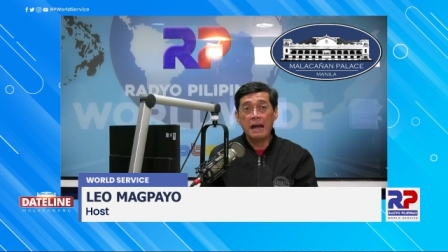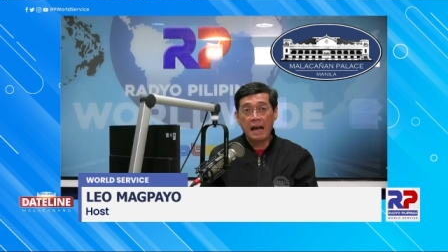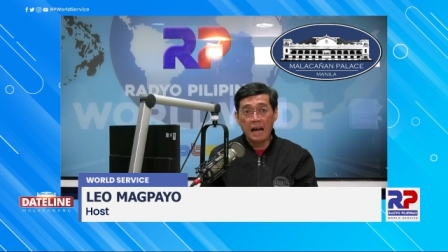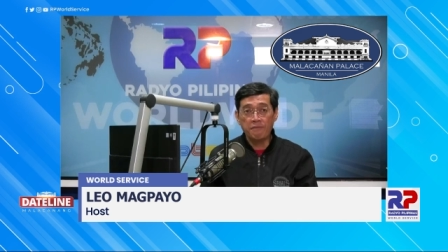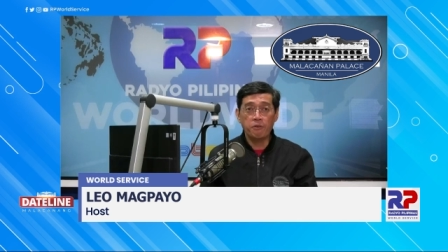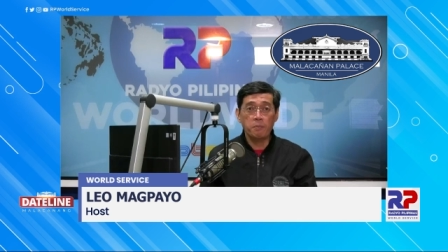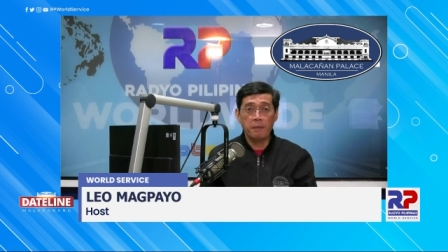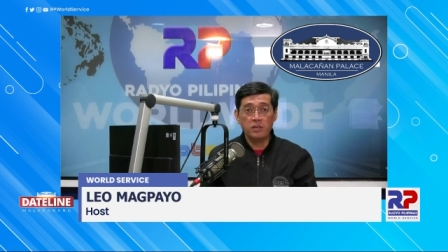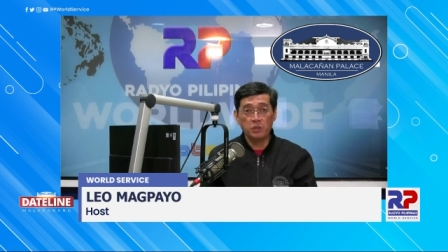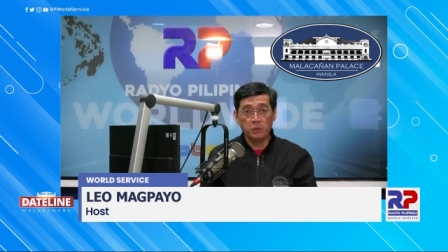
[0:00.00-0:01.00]

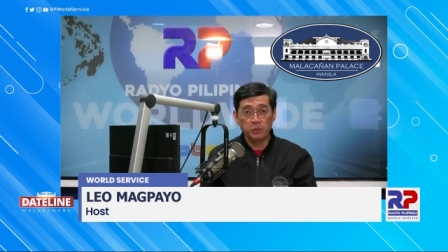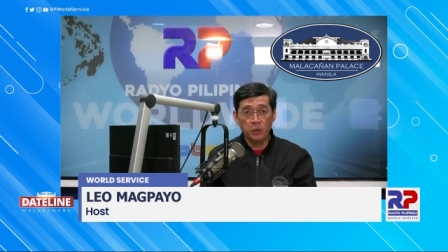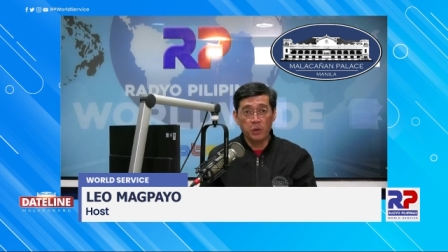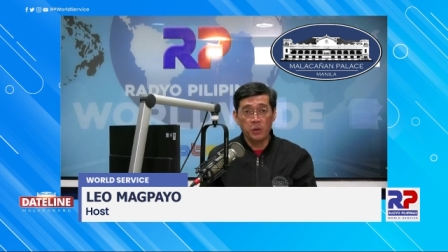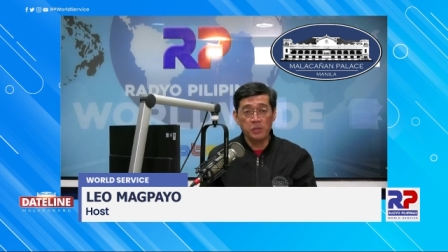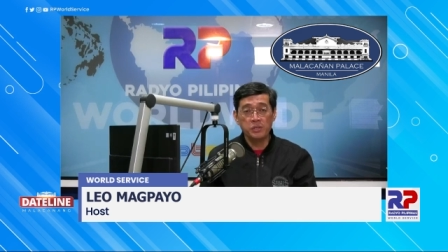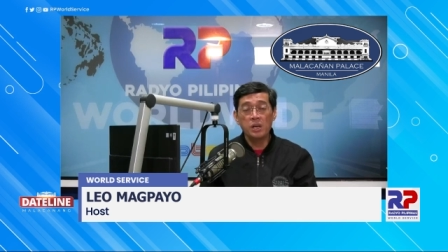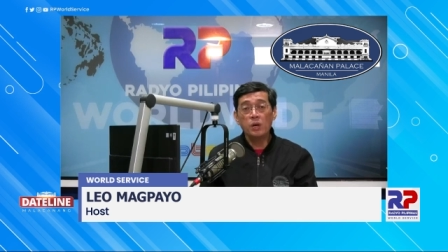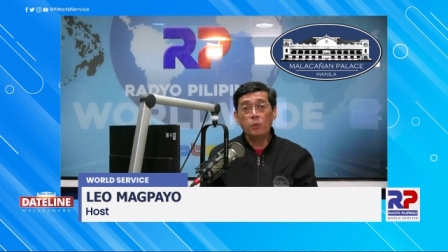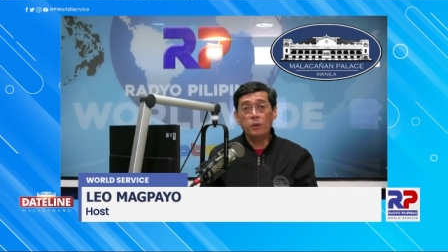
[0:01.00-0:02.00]
aforementioned laws
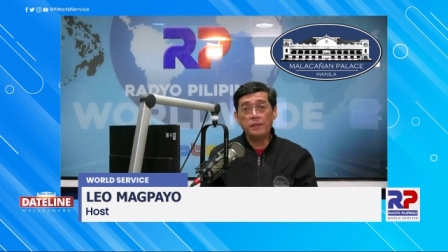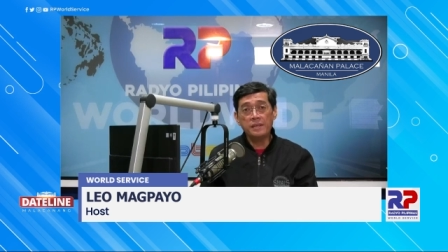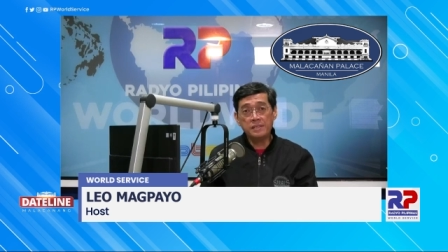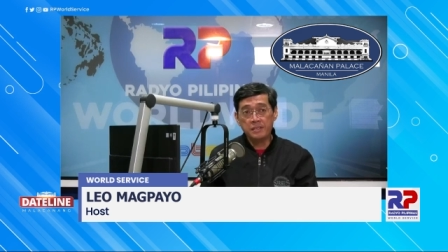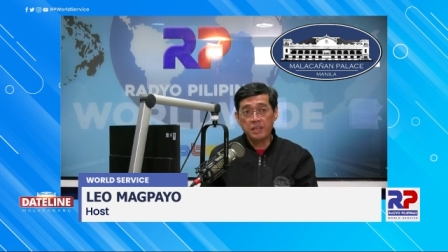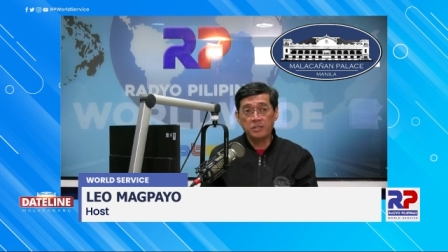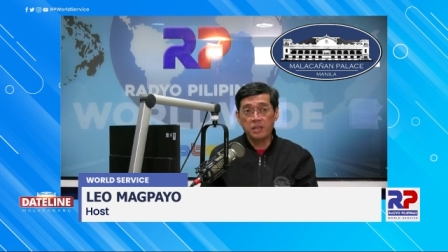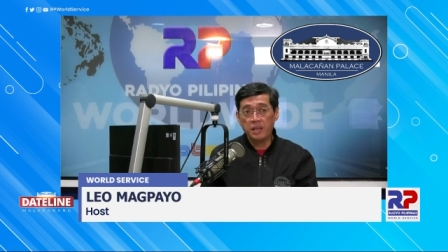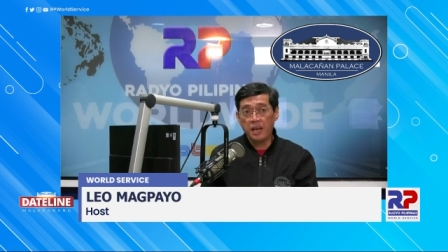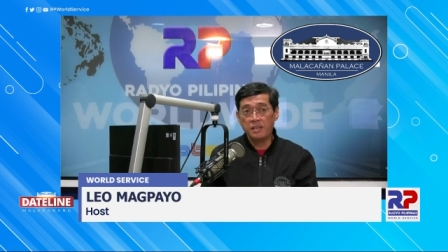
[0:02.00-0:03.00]
within 60
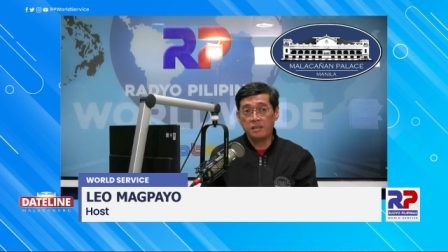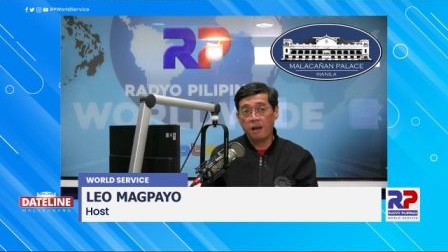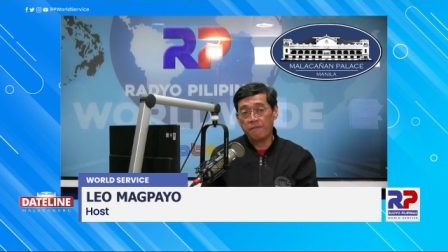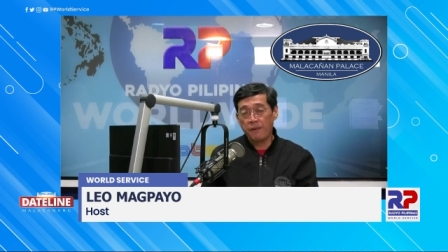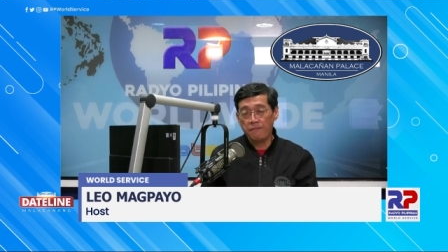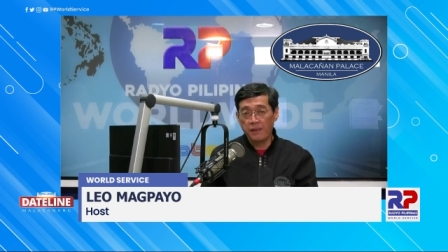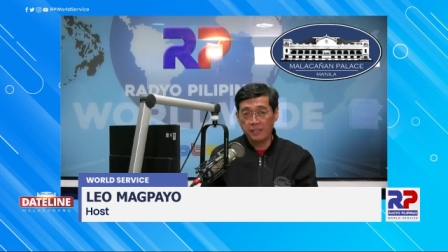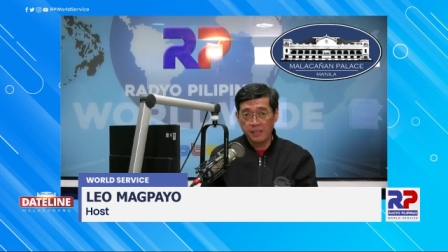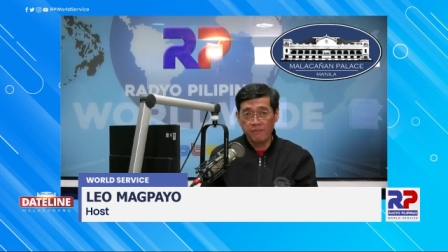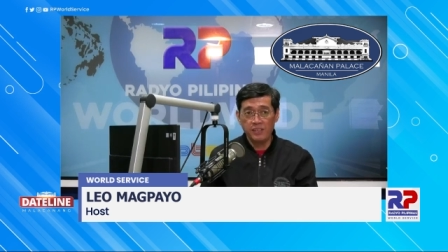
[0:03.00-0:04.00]
days of
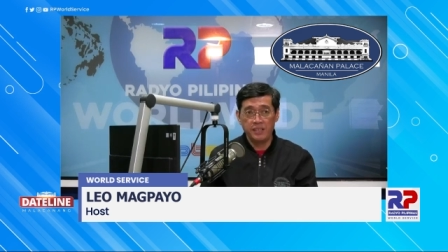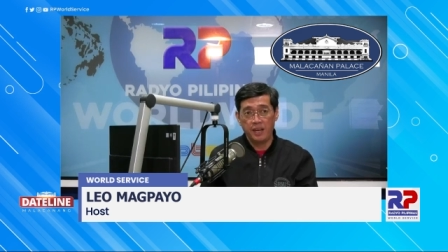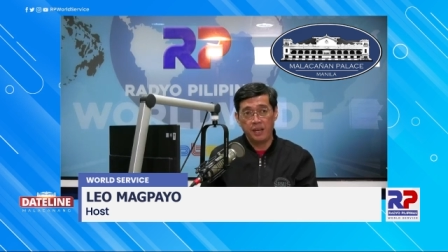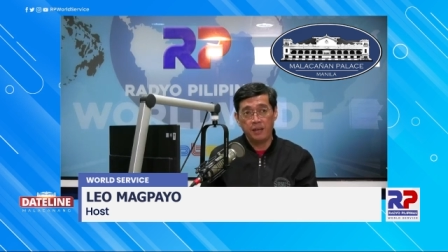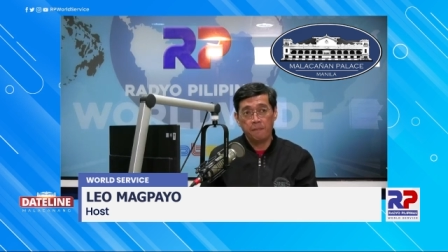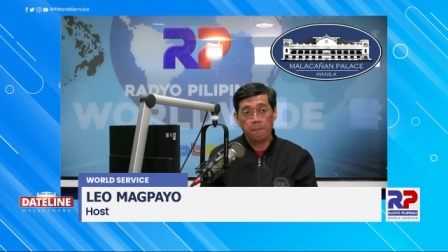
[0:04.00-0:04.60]
effectivity.